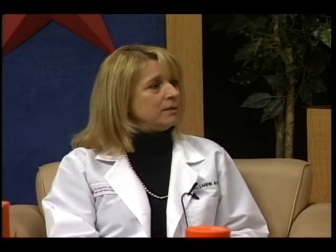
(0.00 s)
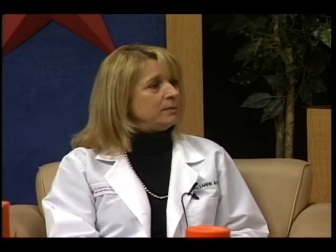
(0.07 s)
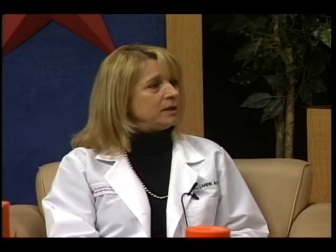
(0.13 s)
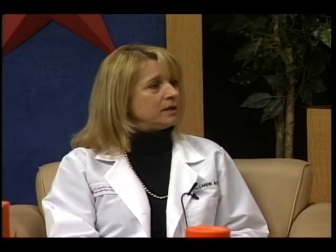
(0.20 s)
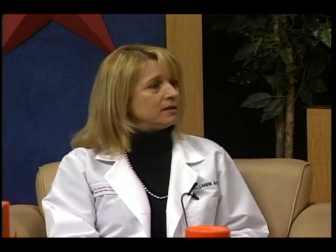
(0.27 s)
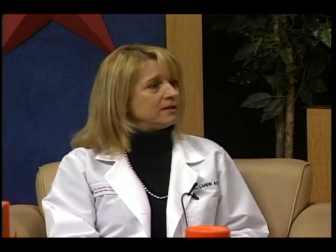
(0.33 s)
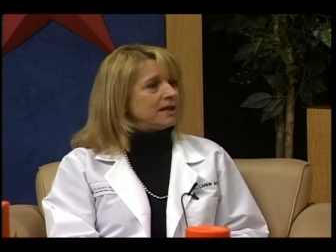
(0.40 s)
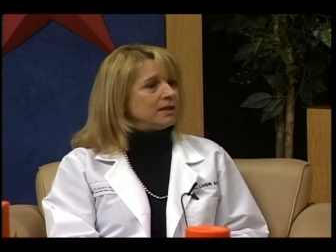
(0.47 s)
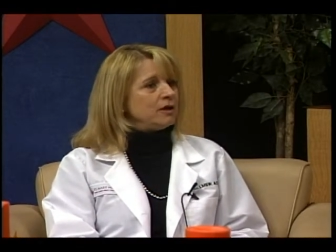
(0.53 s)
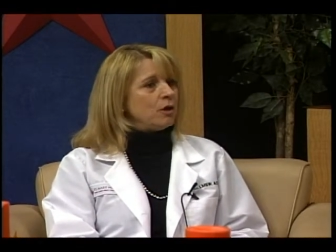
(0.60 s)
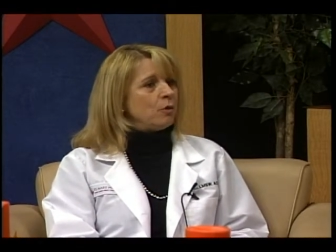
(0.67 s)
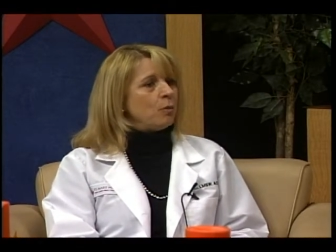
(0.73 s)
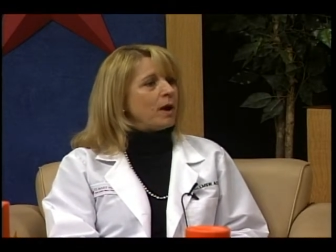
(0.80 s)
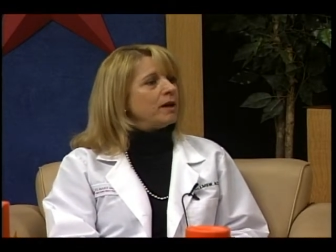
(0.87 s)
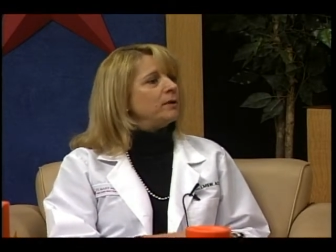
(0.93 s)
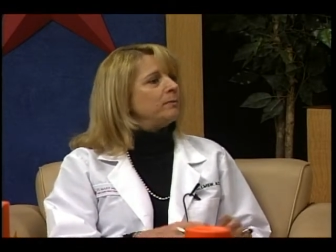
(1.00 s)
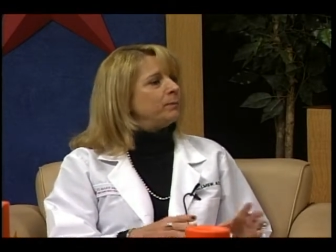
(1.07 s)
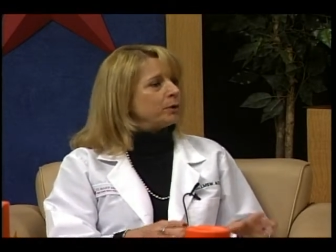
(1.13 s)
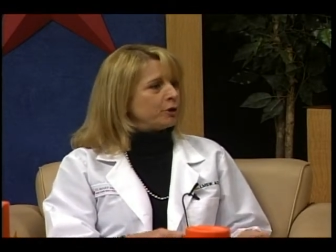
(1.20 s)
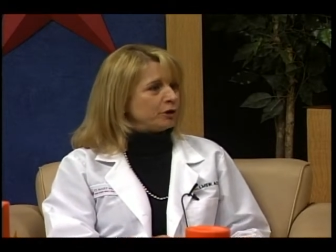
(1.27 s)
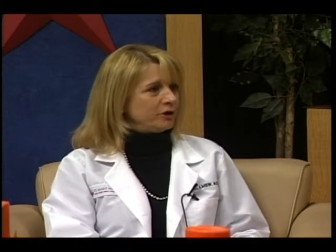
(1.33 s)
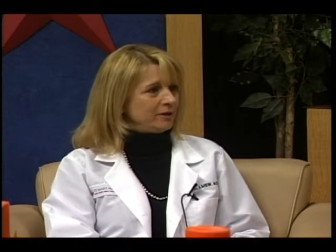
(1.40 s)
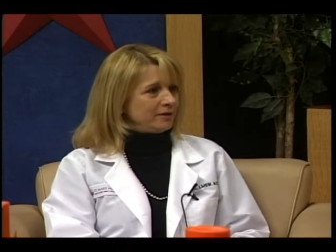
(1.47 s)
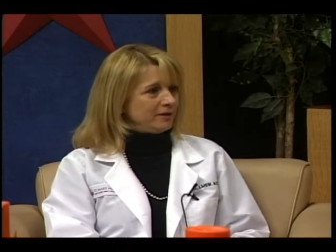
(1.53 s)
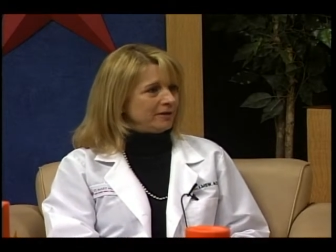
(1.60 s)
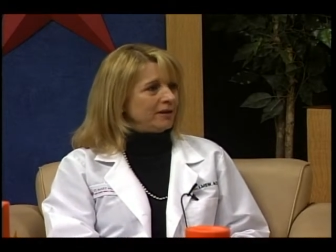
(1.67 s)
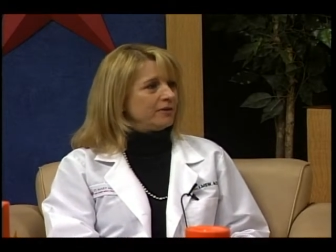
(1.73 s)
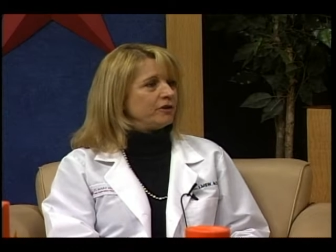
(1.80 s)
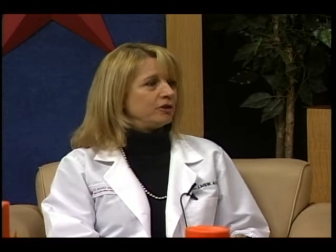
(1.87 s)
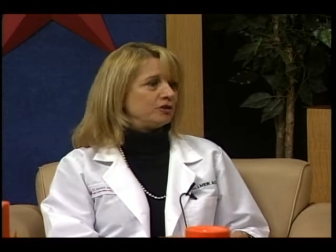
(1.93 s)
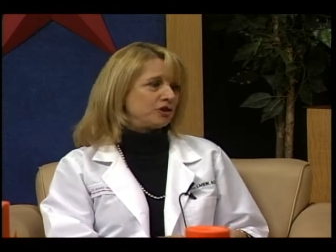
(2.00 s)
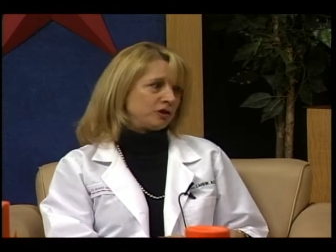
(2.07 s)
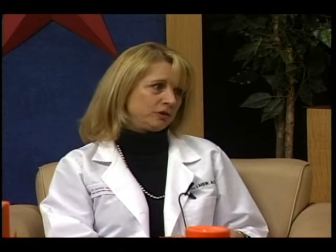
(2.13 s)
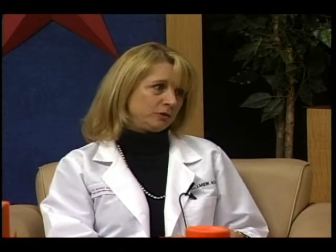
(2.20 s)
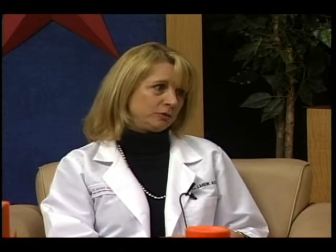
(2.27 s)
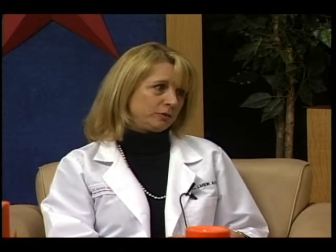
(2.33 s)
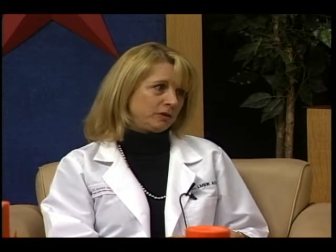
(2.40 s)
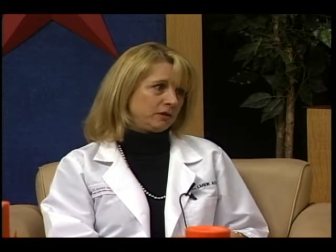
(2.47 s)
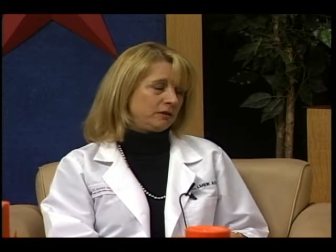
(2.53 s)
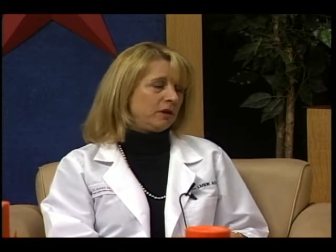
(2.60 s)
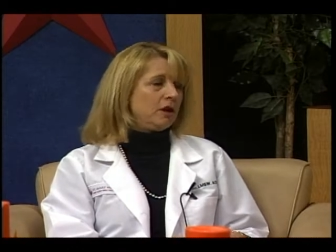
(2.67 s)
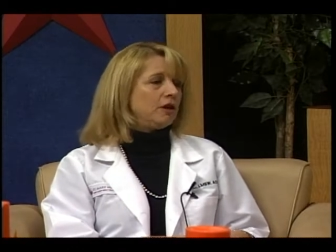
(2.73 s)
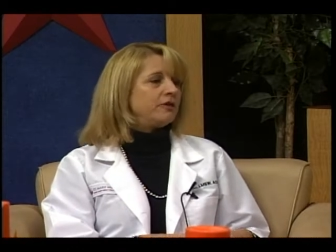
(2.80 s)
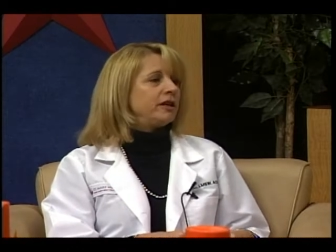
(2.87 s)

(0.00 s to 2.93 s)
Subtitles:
because they don't want to burden their children.